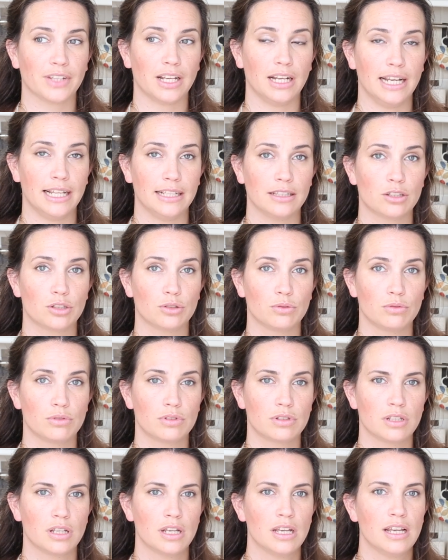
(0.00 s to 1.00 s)

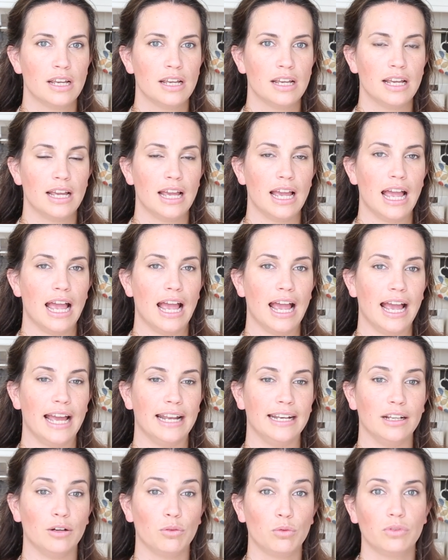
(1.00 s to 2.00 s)
lentils,
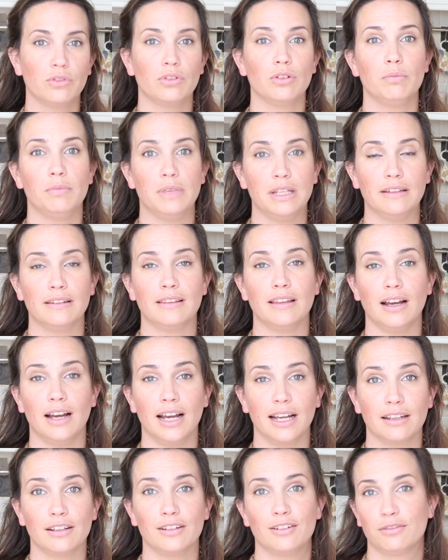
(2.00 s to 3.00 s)
and it also means that
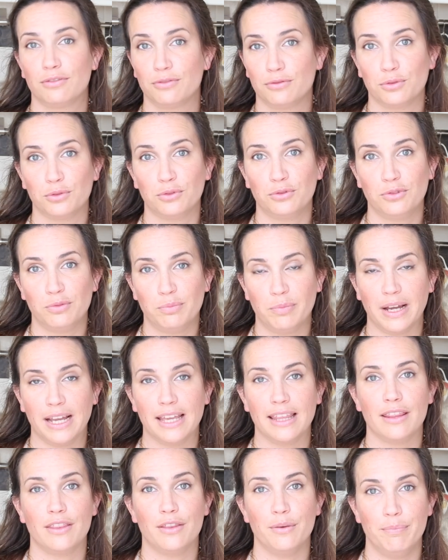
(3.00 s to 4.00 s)
I can afford to
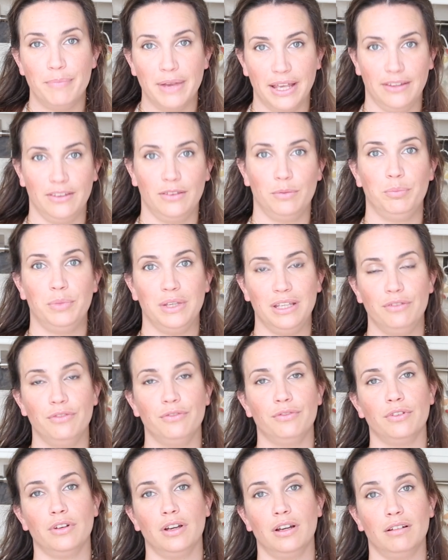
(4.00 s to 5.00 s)
buy the best
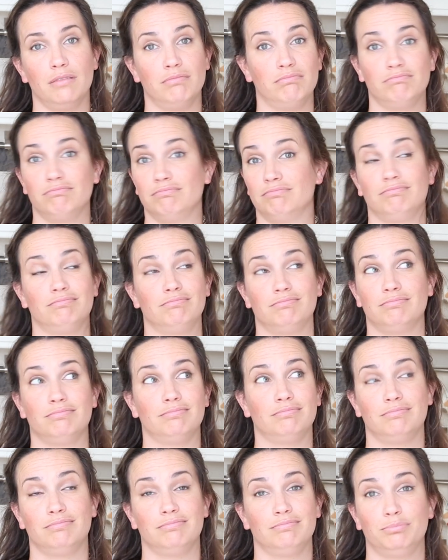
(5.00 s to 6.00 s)
beef
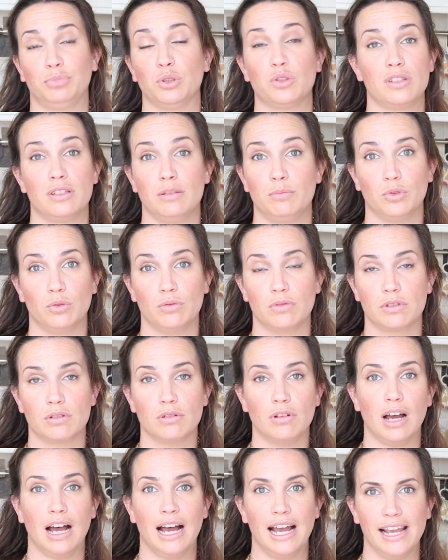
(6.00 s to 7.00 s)
possible.
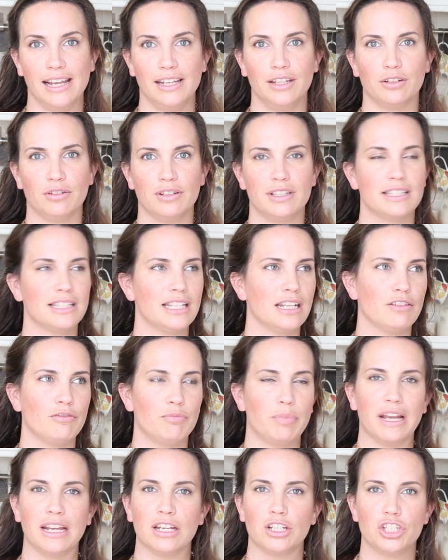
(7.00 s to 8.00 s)
So instead
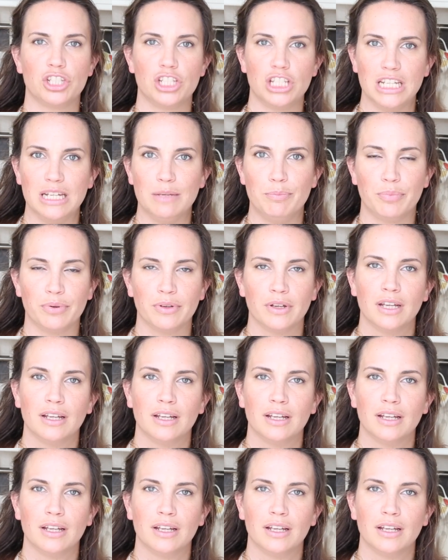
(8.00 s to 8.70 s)
of buying cheap